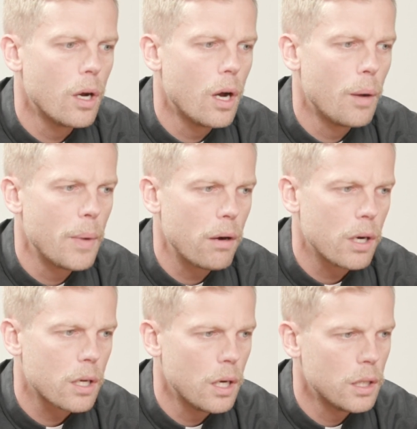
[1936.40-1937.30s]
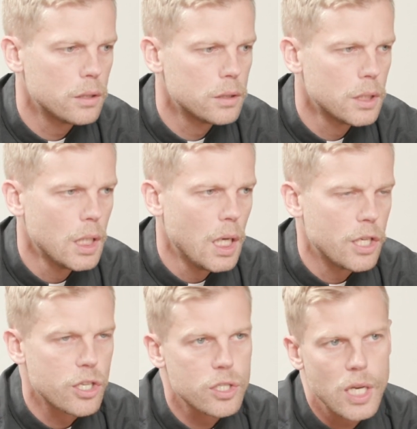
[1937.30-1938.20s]
America and
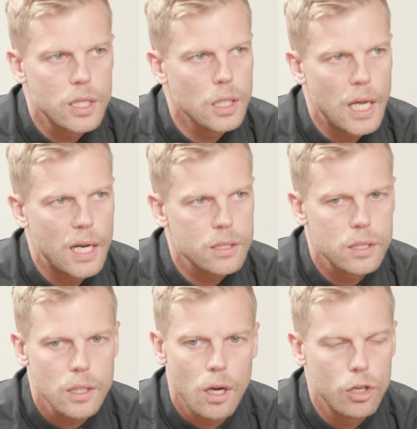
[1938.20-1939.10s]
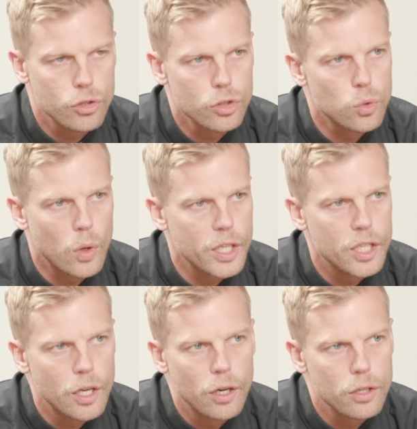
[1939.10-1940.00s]
just take the last 120
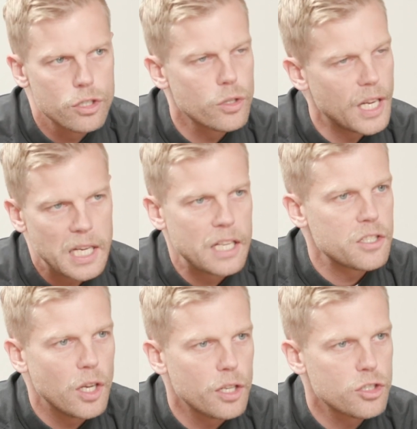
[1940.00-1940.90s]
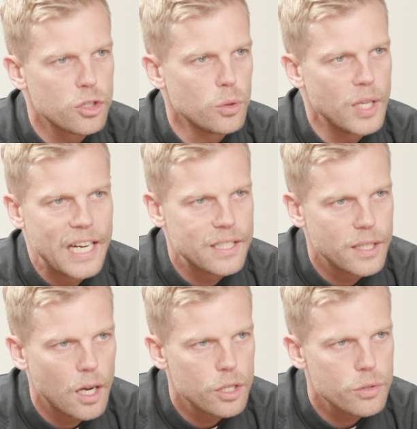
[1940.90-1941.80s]
years, so that gets us to
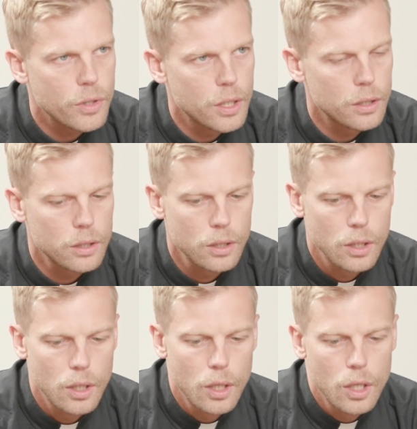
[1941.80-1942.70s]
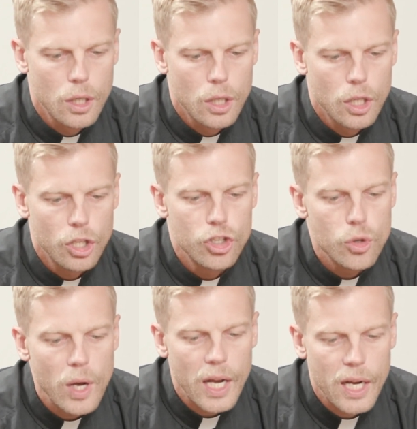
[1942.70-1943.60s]
1900, you
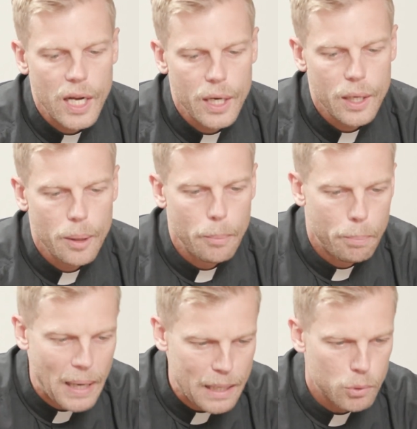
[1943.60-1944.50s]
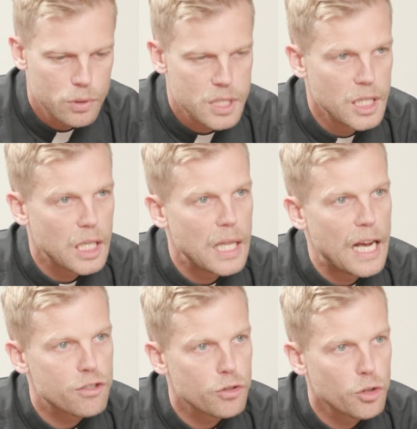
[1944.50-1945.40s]
had Bibles in the
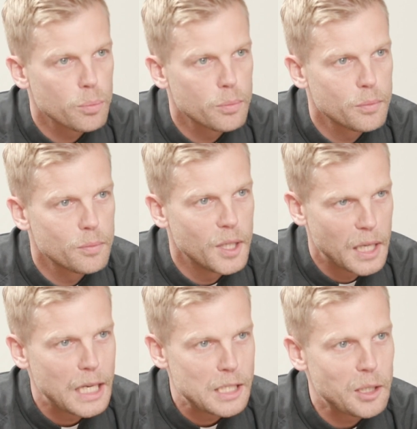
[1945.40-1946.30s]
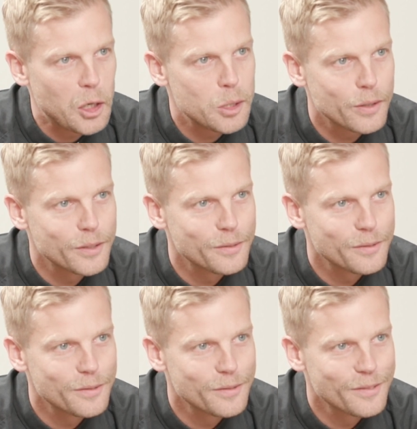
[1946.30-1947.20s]
classroom in 1900,
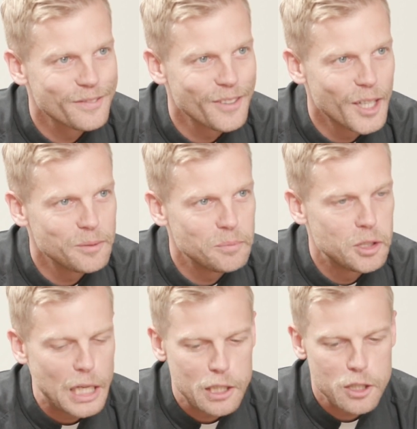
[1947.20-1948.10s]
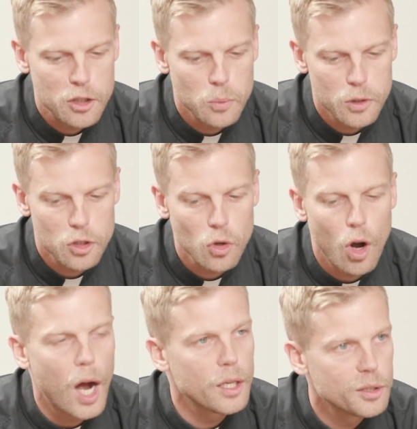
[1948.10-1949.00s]
right? Genesis was
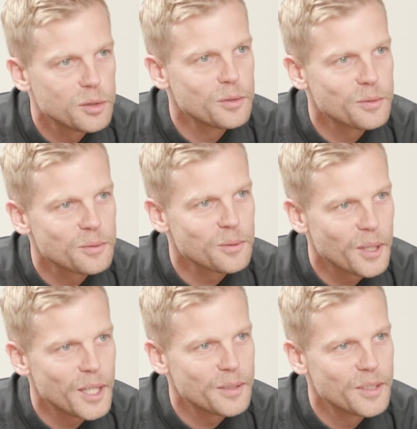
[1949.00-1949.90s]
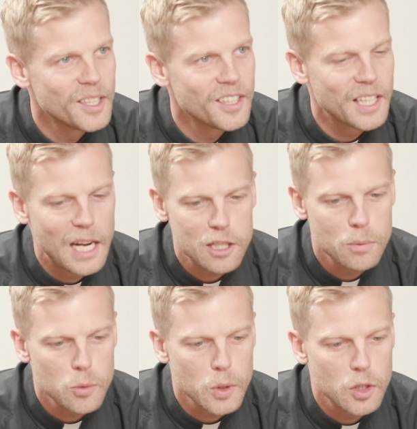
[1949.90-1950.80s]
taught, right? The
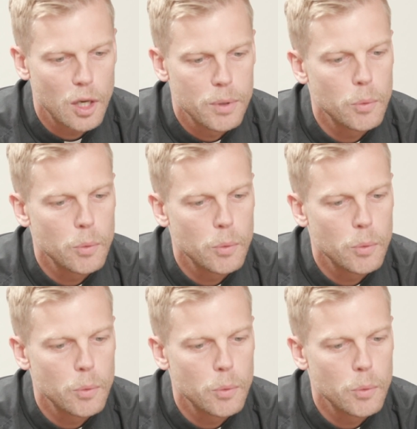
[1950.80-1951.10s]
Gospels were taught.